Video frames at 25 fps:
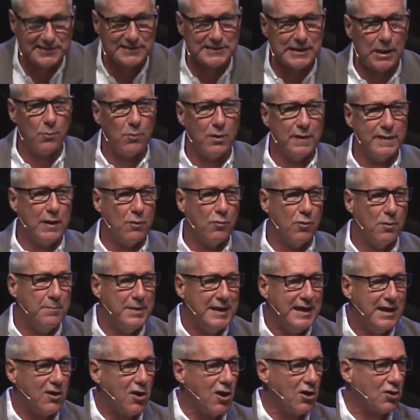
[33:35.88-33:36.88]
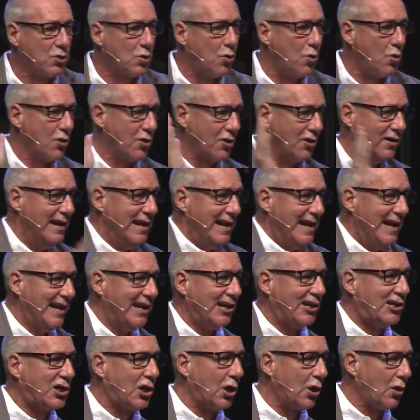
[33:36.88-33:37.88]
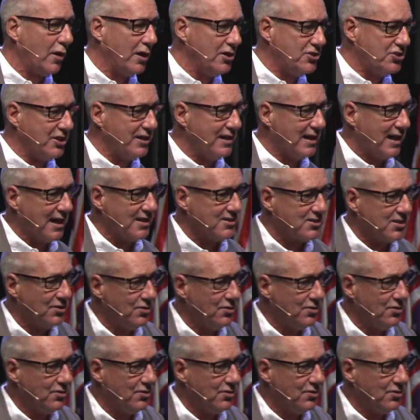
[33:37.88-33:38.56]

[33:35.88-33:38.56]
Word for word: someone that will be in our corner encouraging us.